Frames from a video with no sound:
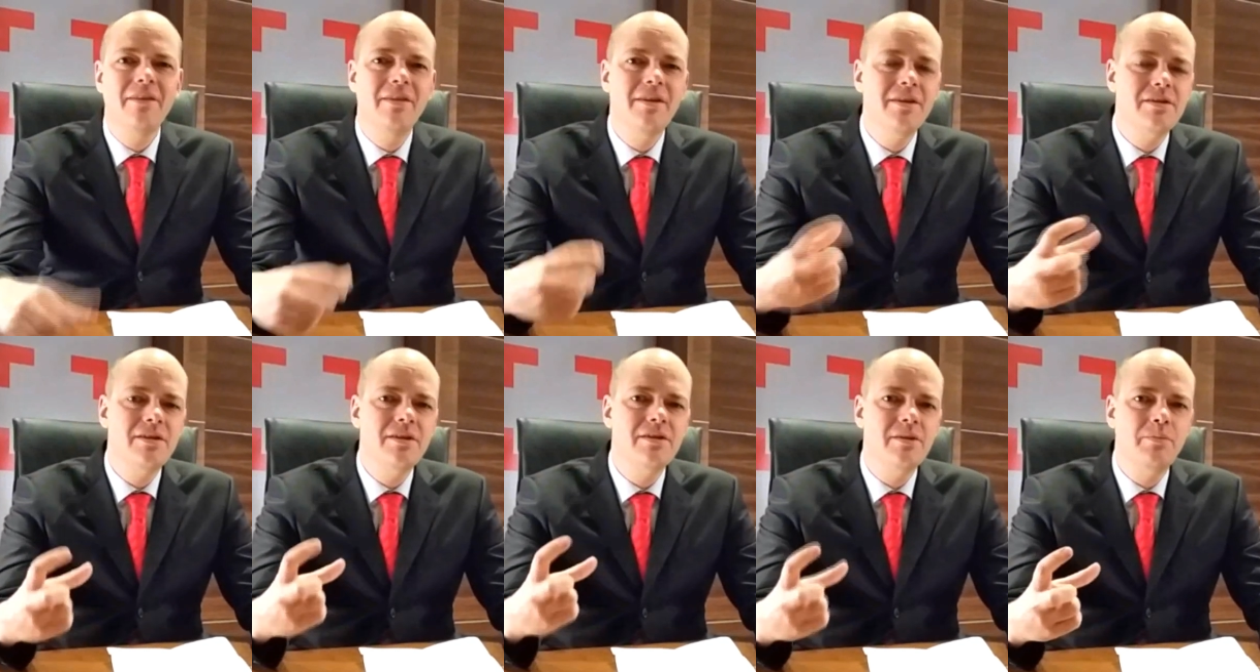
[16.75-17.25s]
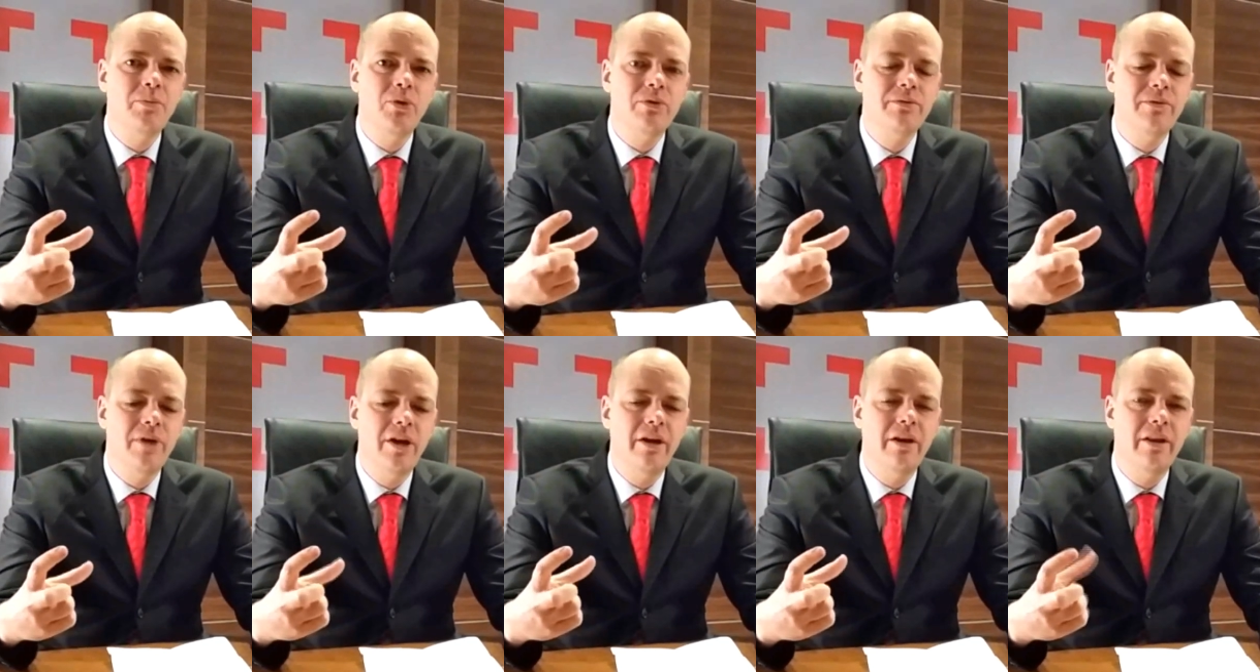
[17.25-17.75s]
this is a
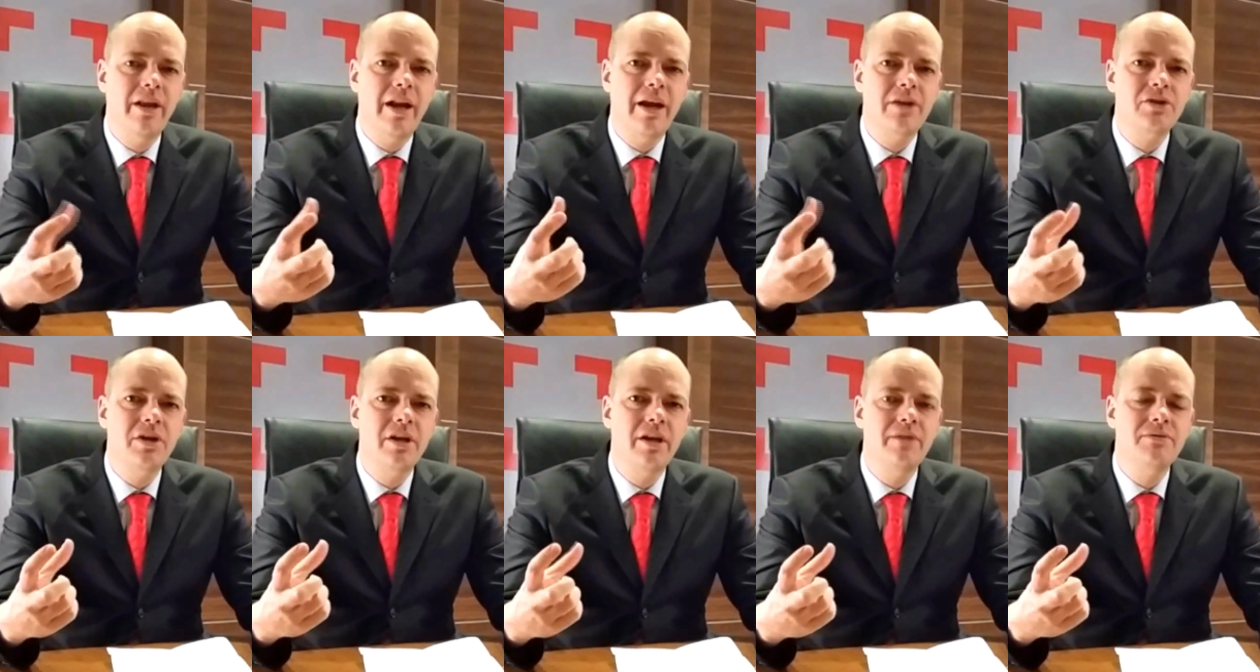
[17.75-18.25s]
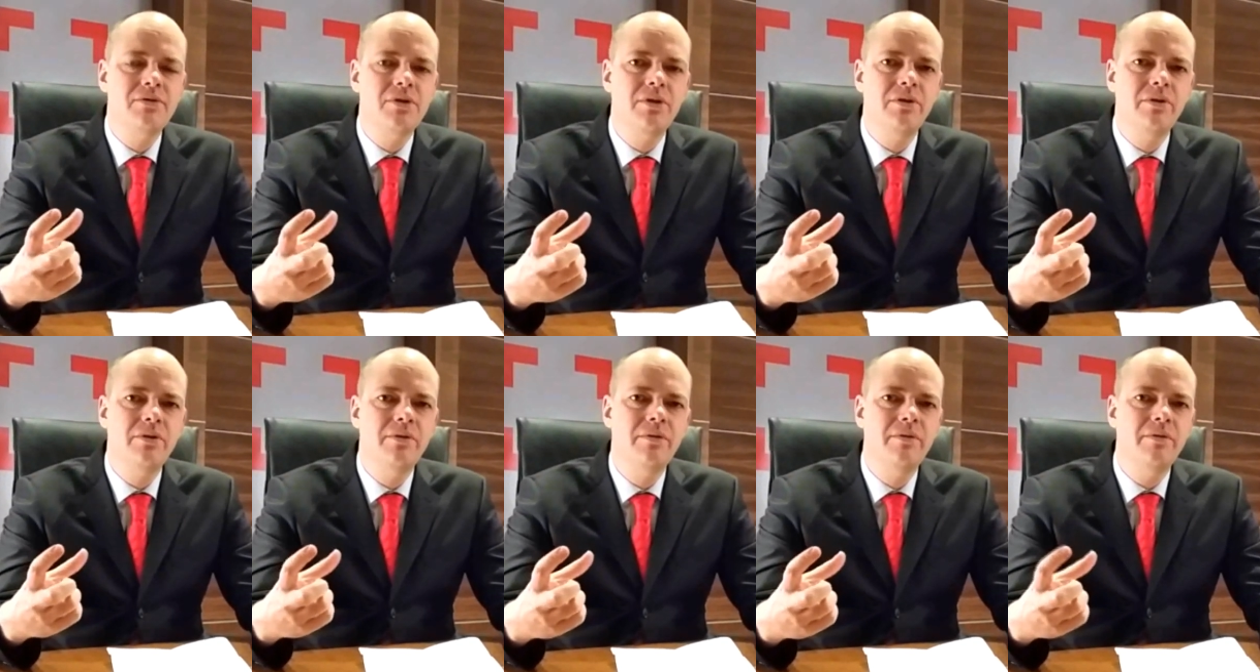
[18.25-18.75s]
portfolio that actually gives
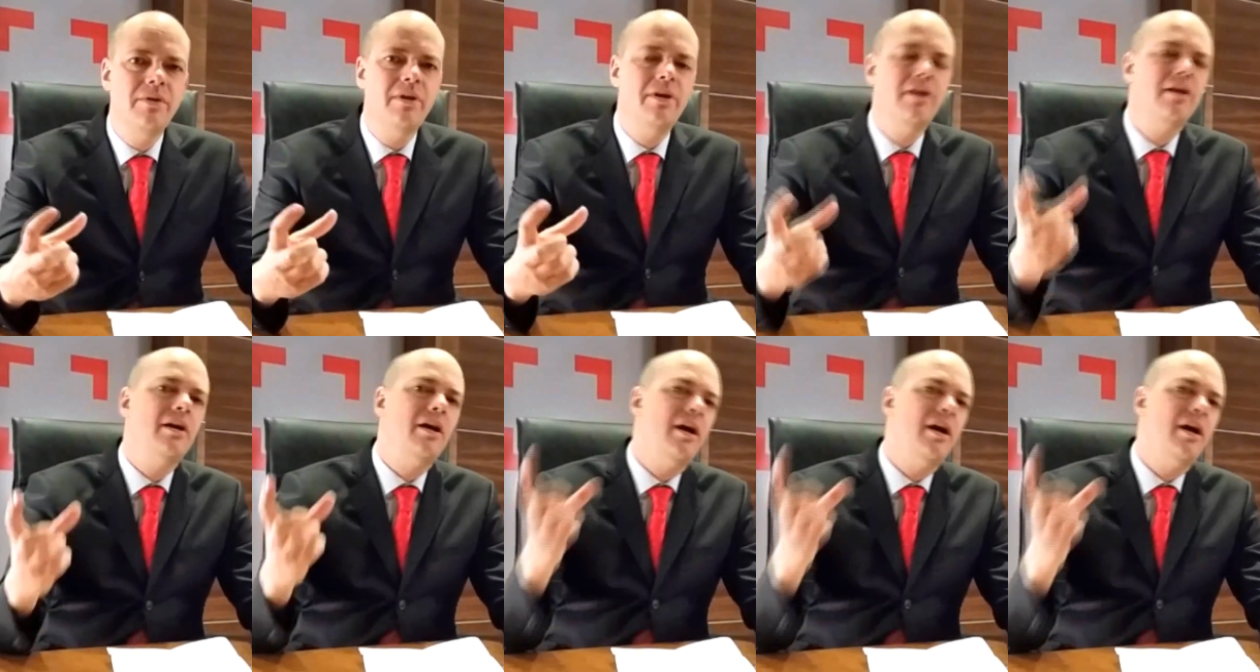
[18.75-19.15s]
you